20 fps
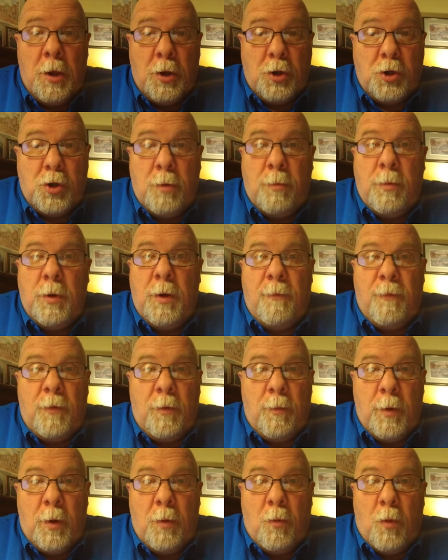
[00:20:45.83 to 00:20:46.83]
Should be, if
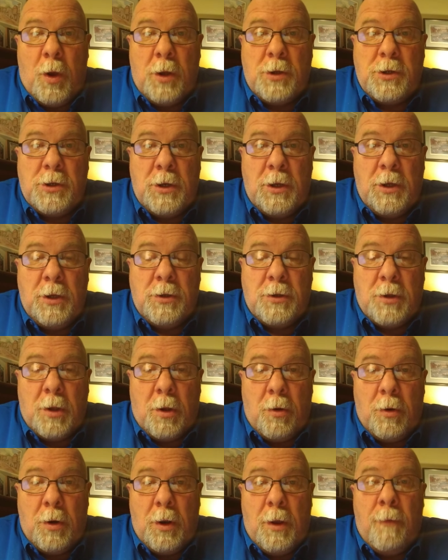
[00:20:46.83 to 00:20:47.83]
you've been watching these
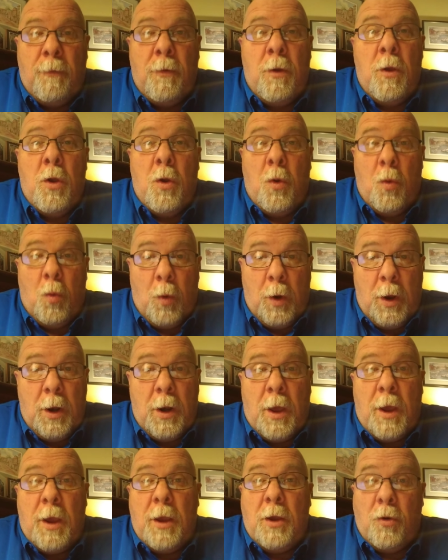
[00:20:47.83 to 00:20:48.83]
long enough,
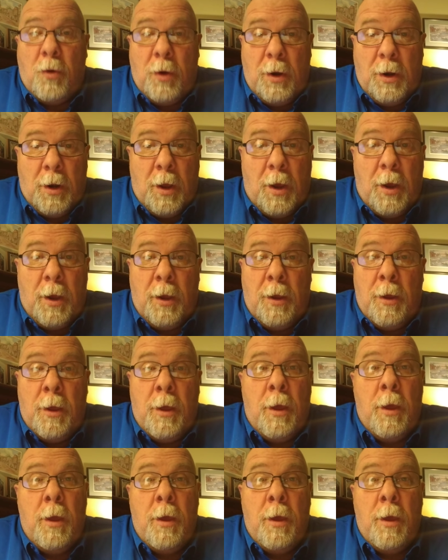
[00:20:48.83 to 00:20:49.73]
red light and green light